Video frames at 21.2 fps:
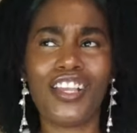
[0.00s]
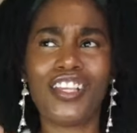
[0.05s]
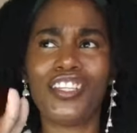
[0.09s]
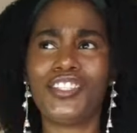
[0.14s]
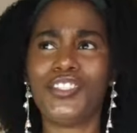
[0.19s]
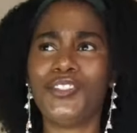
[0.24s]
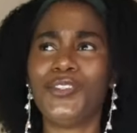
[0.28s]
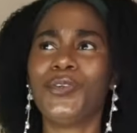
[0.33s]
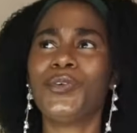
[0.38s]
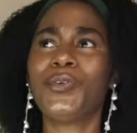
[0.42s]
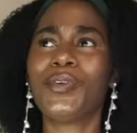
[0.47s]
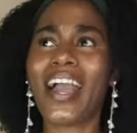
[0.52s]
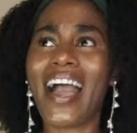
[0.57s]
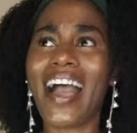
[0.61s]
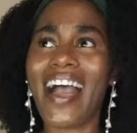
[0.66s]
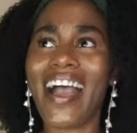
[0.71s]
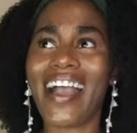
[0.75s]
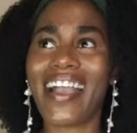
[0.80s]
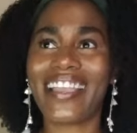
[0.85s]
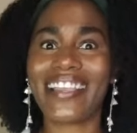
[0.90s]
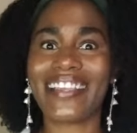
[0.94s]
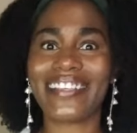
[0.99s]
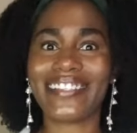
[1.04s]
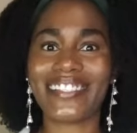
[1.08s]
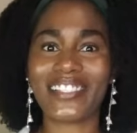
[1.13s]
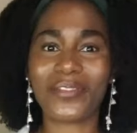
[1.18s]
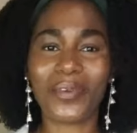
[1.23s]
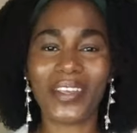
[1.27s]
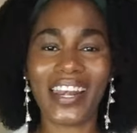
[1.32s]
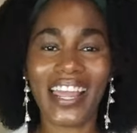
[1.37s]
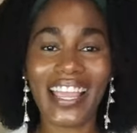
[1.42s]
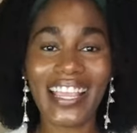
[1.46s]
You guys,
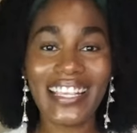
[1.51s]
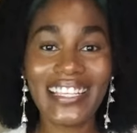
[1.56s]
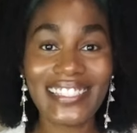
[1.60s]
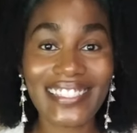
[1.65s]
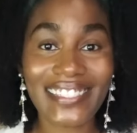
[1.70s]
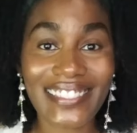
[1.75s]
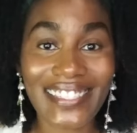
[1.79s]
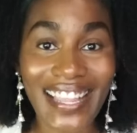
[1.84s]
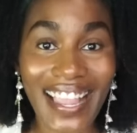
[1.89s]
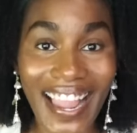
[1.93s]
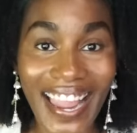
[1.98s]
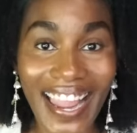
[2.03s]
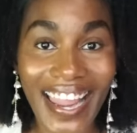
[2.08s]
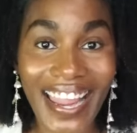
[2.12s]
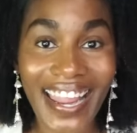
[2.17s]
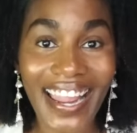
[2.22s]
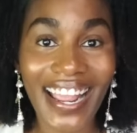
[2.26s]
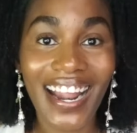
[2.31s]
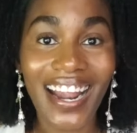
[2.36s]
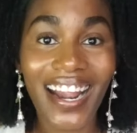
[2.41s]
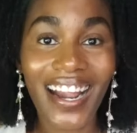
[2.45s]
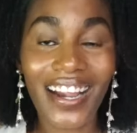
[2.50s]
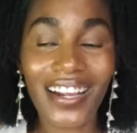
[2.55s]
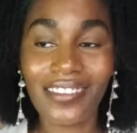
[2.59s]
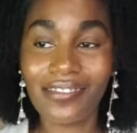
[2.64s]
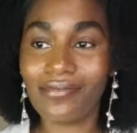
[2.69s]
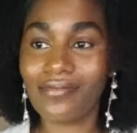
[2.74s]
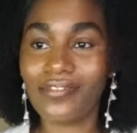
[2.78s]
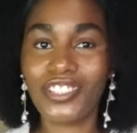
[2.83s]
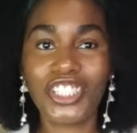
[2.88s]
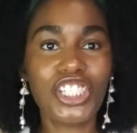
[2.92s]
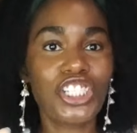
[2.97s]
when I say
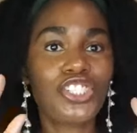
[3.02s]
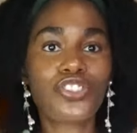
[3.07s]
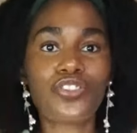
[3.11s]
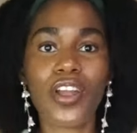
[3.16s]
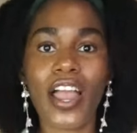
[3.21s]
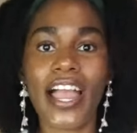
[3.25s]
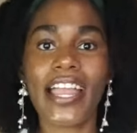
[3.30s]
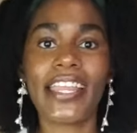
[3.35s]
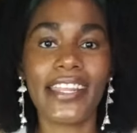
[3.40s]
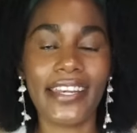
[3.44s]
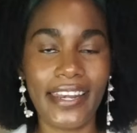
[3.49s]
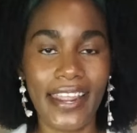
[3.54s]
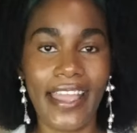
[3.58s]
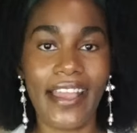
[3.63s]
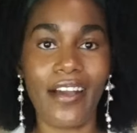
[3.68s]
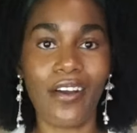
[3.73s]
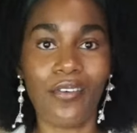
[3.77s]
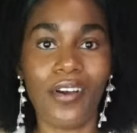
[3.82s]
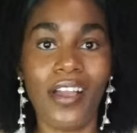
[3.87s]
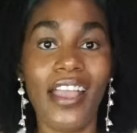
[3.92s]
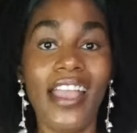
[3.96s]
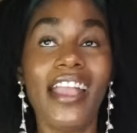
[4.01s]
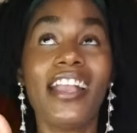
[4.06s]
just try it now,